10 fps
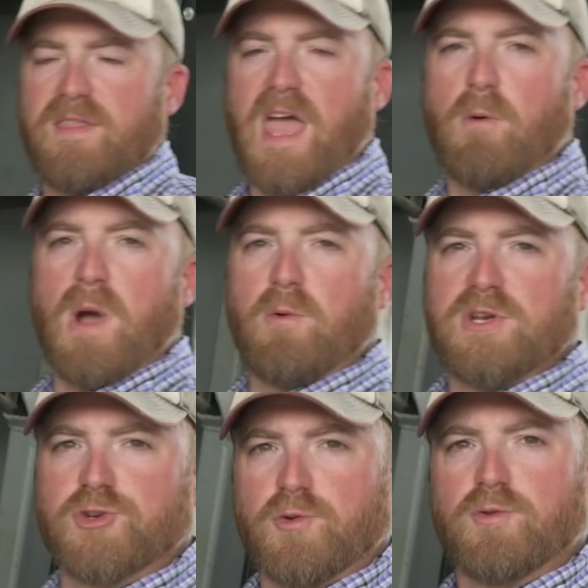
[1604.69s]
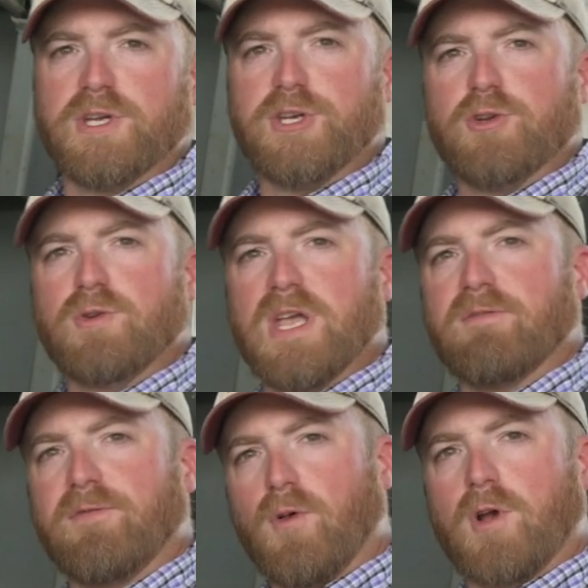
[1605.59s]
That way we truly do
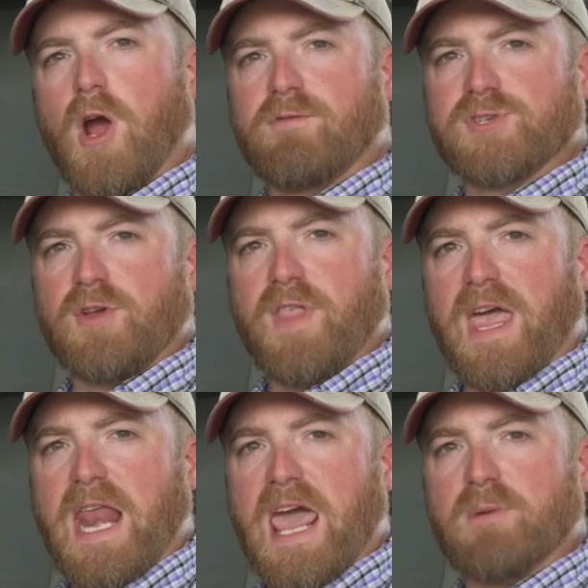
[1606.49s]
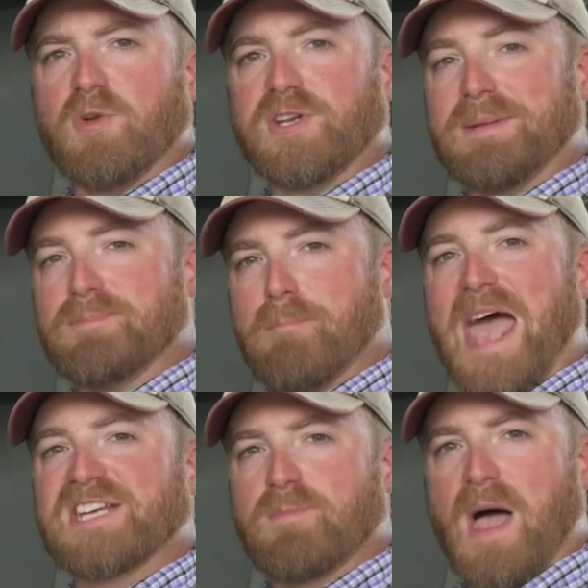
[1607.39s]
get full coverage on that animal to
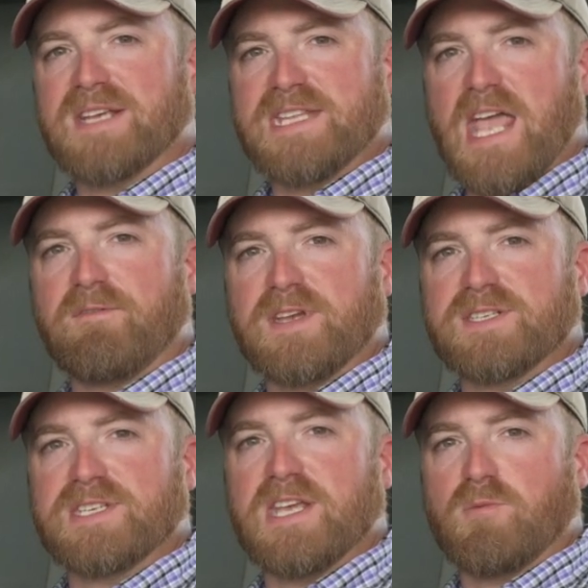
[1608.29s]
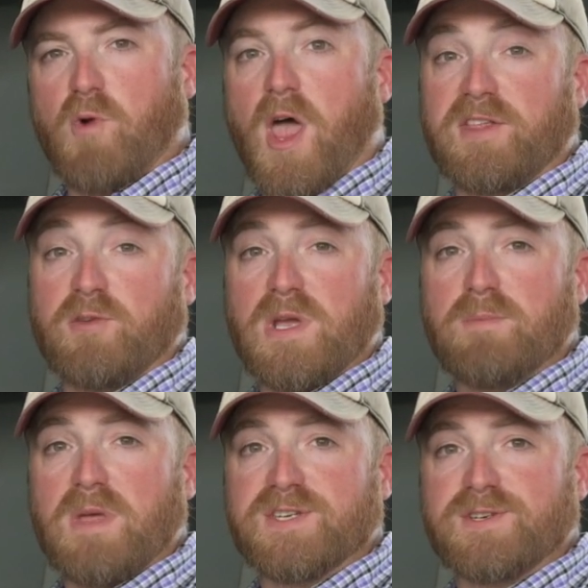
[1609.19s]
maximize the efficacy of the product that we
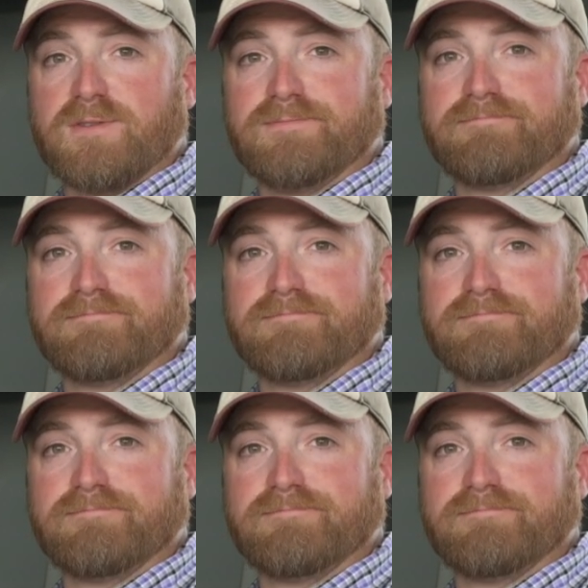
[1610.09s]
administered.